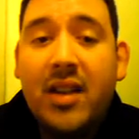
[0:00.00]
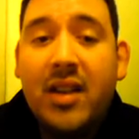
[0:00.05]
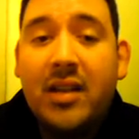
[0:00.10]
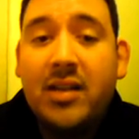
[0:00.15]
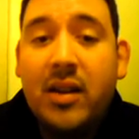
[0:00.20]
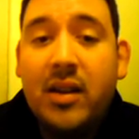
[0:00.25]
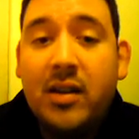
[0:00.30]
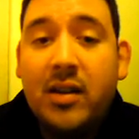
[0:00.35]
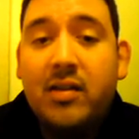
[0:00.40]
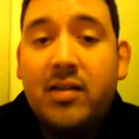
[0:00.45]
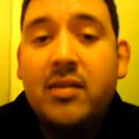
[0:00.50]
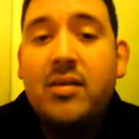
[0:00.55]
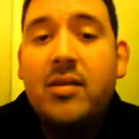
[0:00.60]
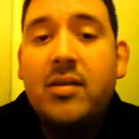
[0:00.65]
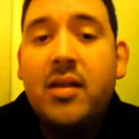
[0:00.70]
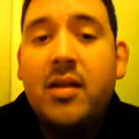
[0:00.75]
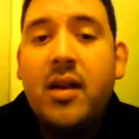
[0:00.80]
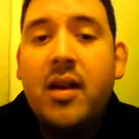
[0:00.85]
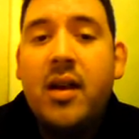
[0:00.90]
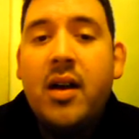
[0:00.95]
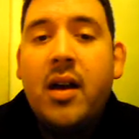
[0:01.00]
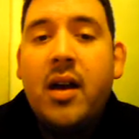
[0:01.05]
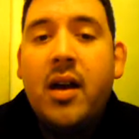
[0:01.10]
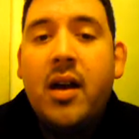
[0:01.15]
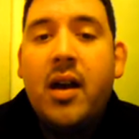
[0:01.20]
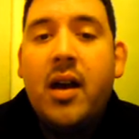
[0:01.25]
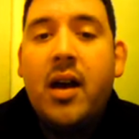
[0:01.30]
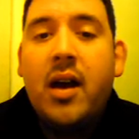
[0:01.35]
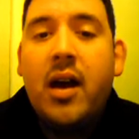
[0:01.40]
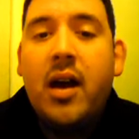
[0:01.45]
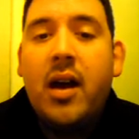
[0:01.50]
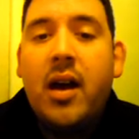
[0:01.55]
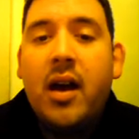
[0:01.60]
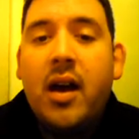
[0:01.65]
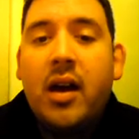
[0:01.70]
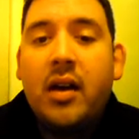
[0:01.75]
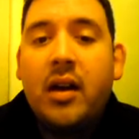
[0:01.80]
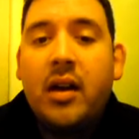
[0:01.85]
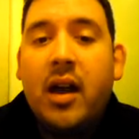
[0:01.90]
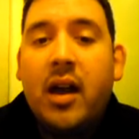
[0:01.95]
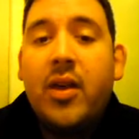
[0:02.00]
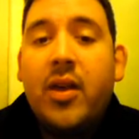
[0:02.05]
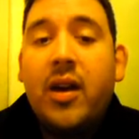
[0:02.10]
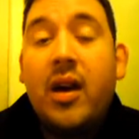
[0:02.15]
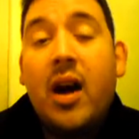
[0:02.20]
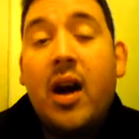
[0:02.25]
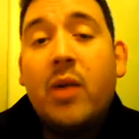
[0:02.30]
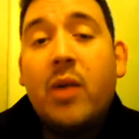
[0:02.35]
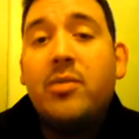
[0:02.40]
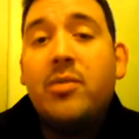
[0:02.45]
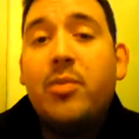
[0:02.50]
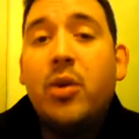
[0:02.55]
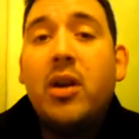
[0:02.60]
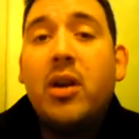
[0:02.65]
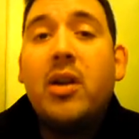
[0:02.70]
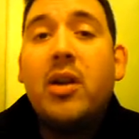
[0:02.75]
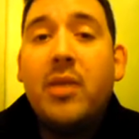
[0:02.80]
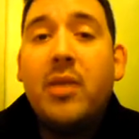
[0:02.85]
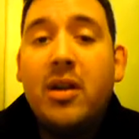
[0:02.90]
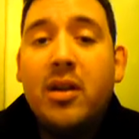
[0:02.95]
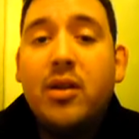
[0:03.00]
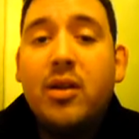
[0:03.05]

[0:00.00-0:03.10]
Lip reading: Latinos. And I think God was bringing me to